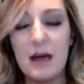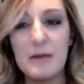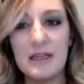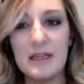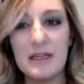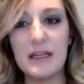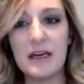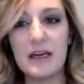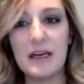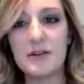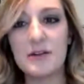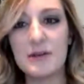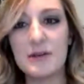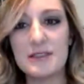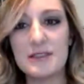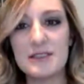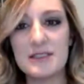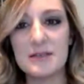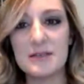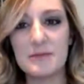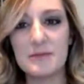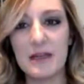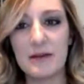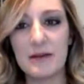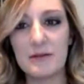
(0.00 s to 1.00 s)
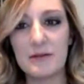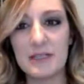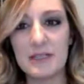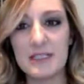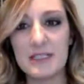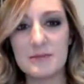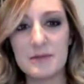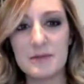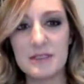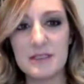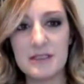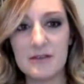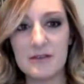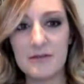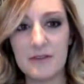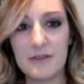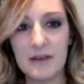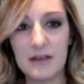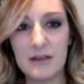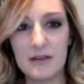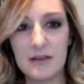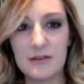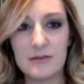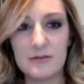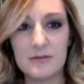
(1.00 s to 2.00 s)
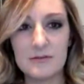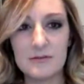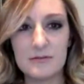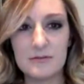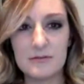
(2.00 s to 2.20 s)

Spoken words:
I mean, the other ones seem like really specific.